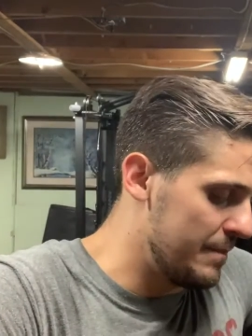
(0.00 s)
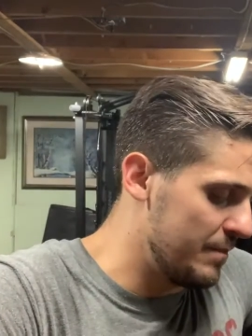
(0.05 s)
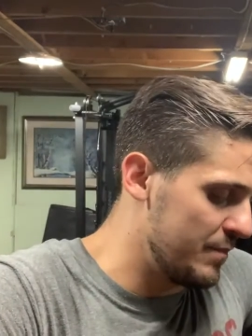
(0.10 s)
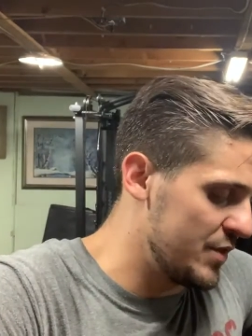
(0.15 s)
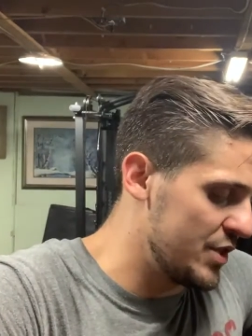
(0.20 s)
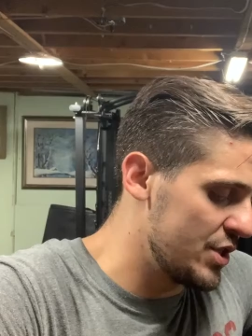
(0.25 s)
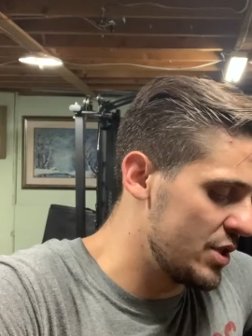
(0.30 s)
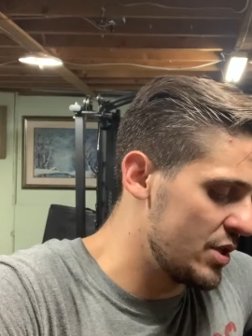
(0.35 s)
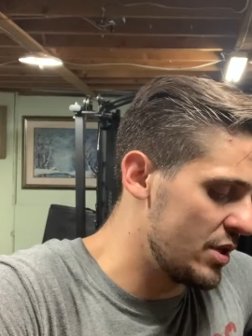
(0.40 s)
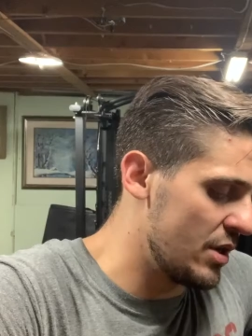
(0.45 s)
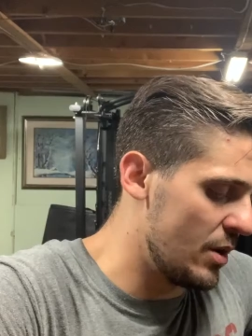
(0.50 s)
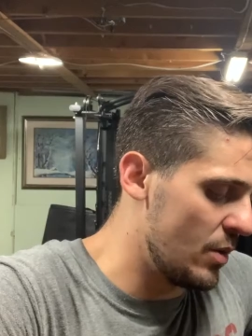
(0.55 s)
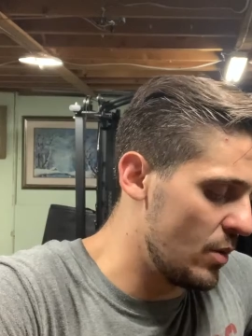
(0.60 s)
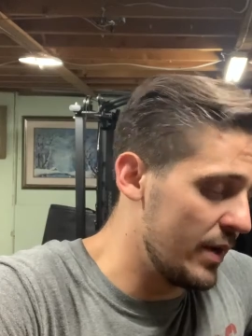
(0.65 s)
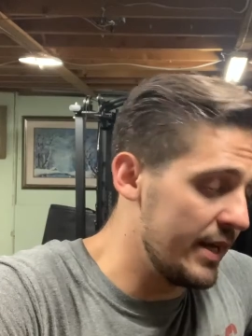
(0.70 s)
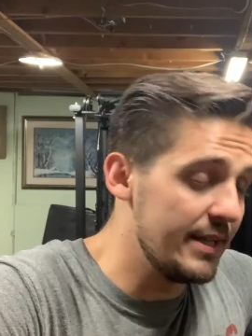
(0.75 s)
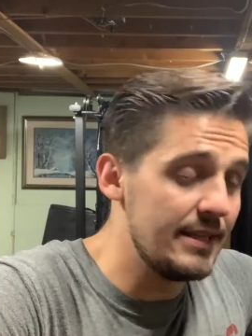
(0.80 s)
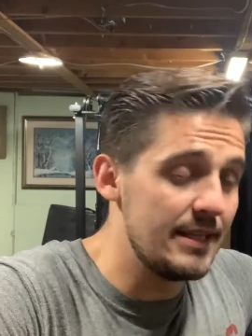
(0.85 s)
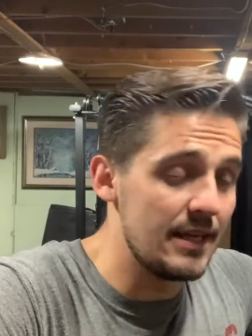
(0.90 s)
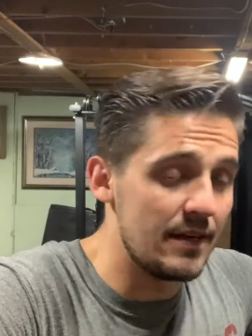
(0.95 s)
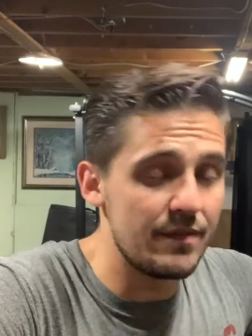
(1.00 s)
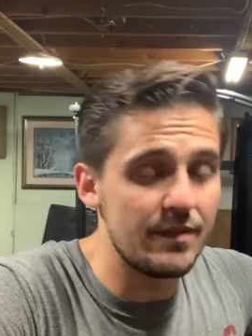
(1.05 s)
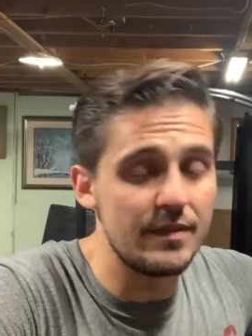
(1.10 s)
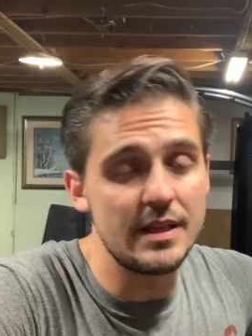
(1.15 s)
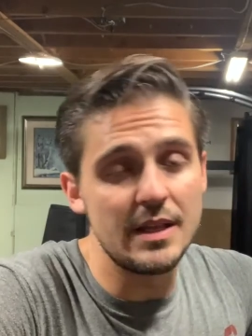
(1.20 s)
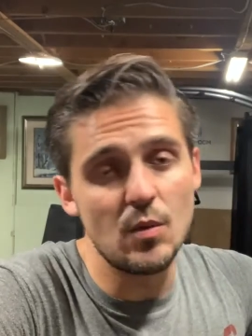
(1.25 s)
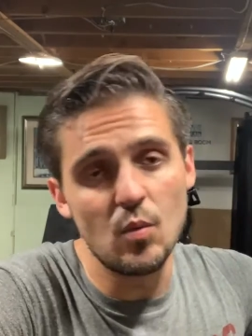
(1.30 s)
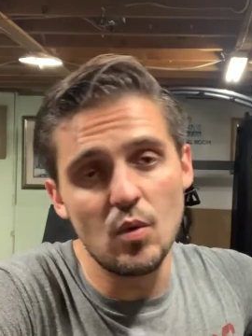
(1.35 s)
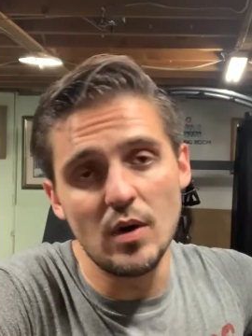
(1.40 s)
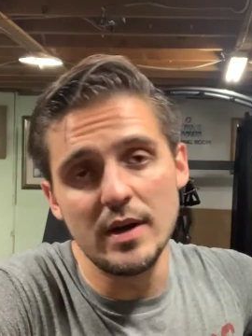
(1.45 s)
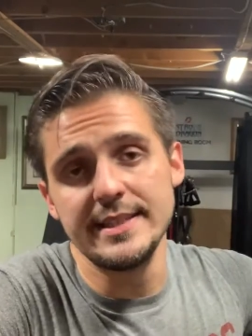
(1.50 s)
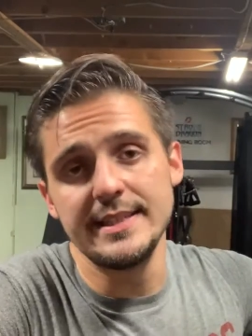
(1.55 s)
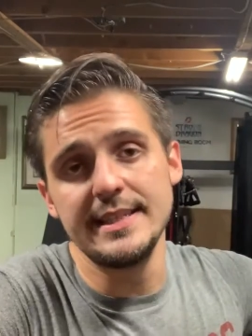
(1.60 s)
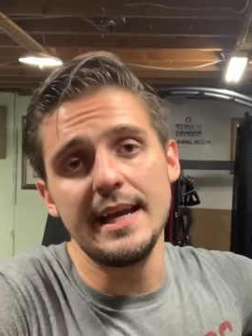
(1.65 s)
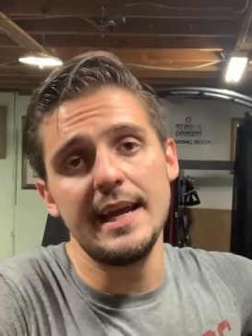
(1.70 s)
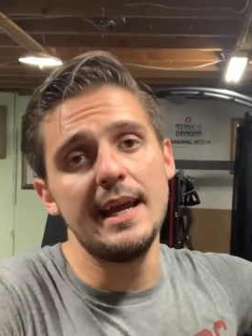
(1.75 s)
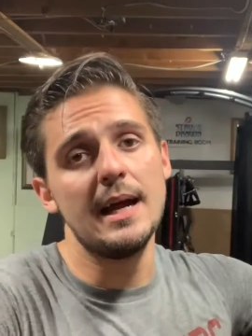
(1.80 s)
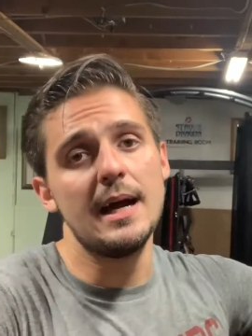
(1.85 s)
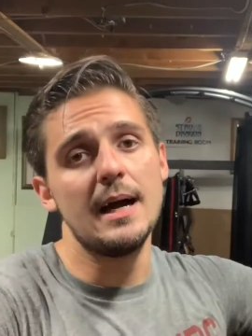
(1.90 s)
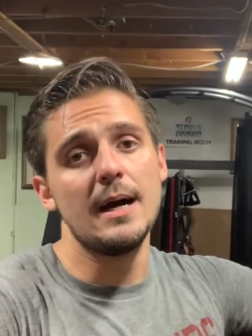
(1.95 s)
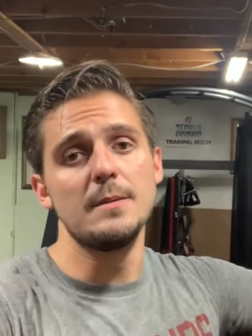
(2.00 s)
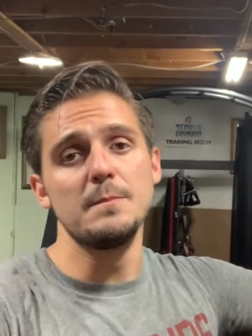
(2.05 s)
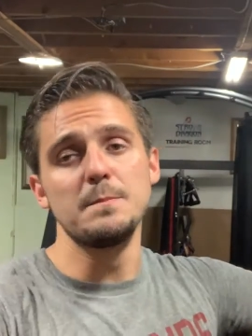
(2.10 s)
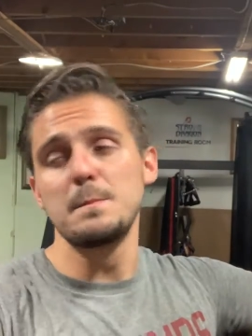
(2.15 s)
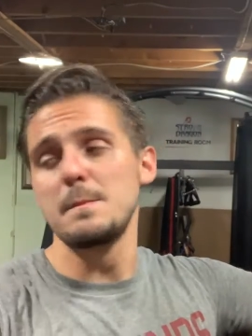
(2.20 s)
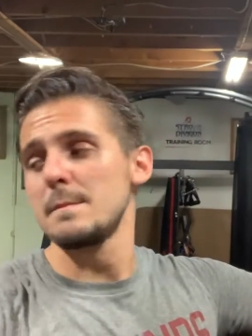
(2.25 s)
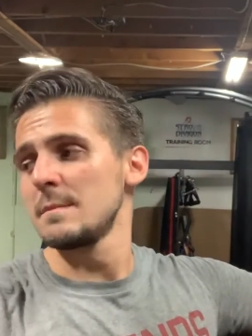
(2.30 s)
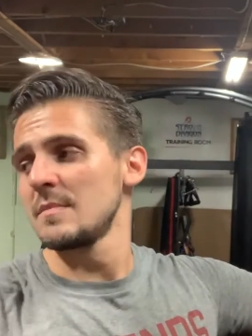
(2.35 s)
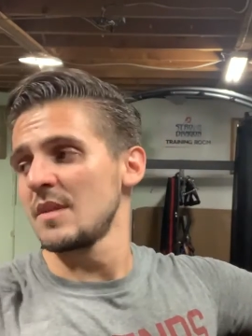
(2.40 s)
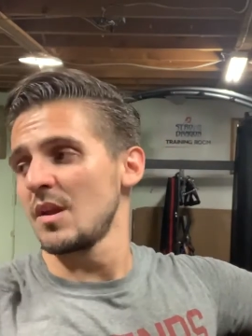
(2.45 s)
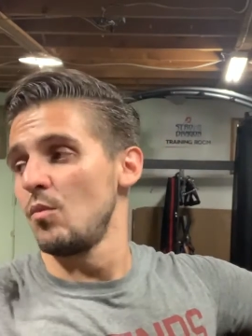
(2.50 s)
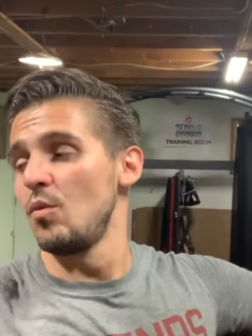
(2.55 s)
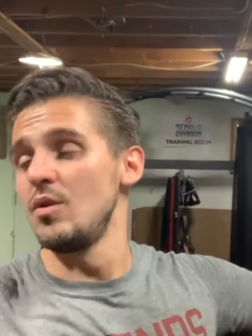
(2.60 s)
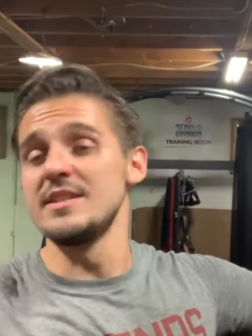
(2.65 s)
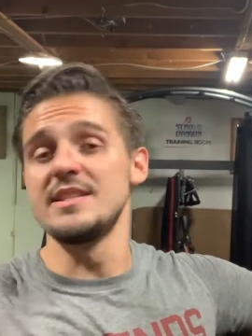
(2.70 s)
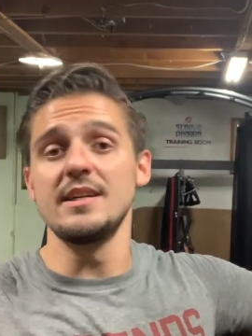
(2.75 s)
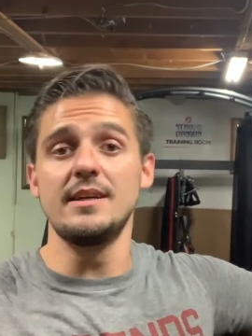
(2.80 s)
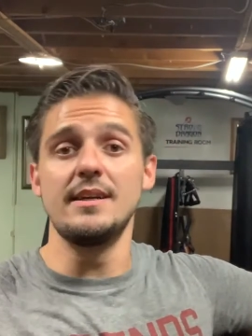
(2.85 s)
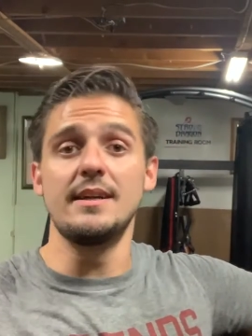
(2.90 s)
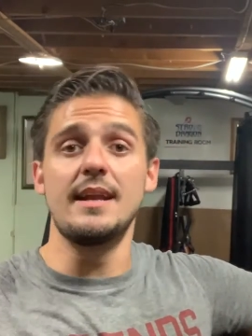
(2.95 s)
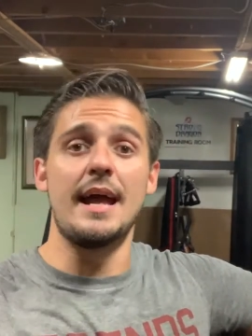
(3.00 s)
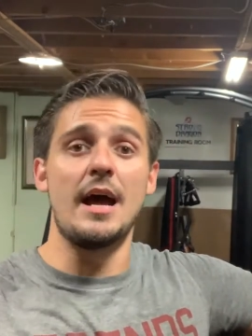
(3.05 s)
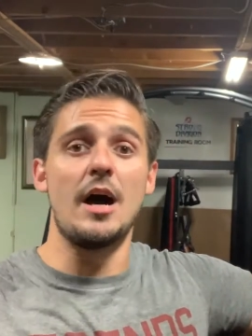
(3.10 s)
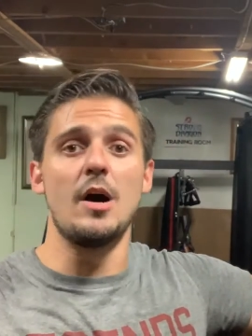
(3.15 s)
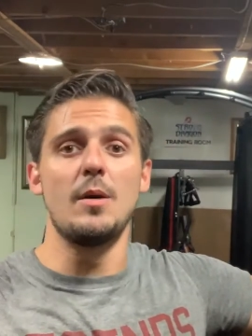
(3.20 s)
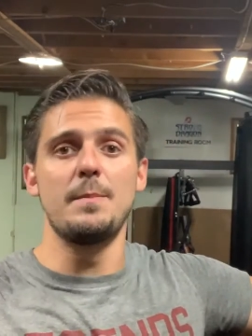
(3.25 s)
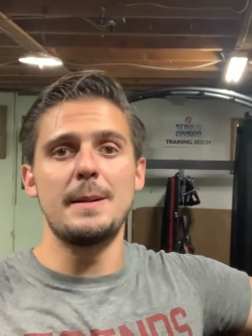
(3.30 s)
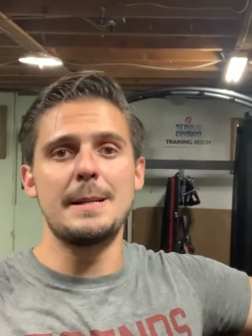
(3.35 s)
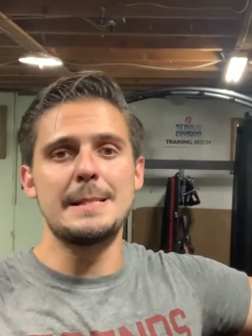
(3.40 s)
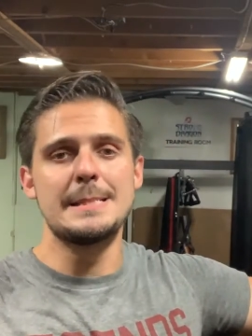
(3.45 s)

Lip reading: so it definitely was a good help